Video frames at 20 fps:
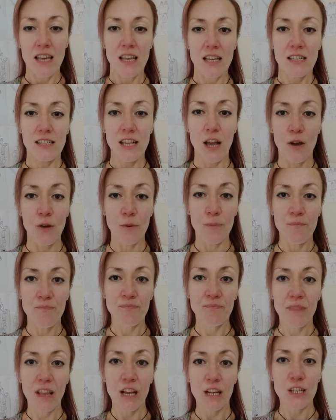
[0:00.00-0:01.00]
So,
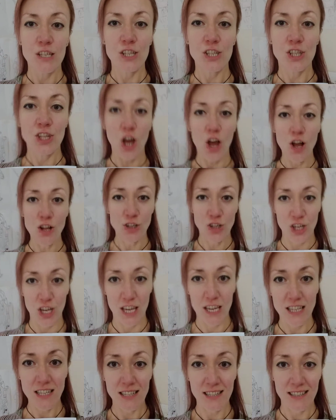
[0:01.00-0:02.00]

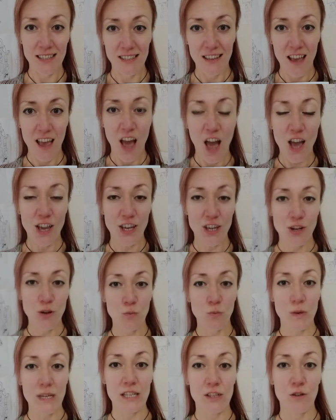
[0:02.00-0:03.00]
starches are going to
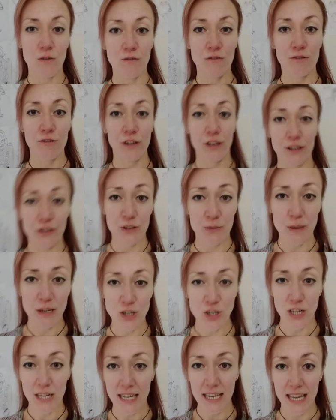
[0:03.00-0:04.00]
whiz on through,
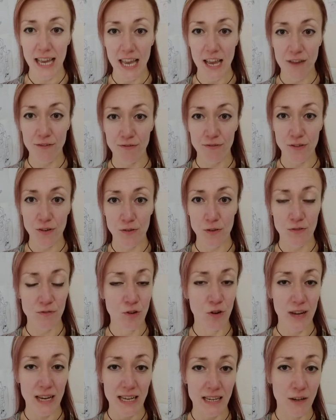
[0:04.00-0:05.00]
especially if you've
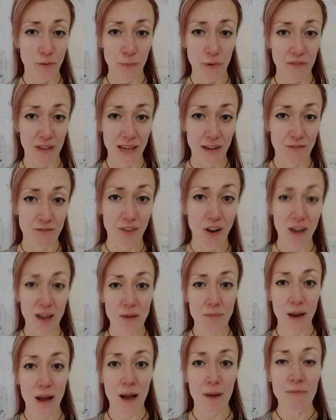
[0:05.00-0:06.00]
not eaten them with any
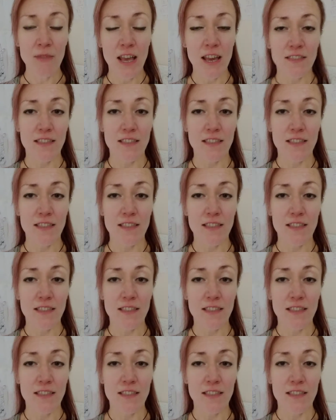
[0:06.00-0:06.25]
fibre.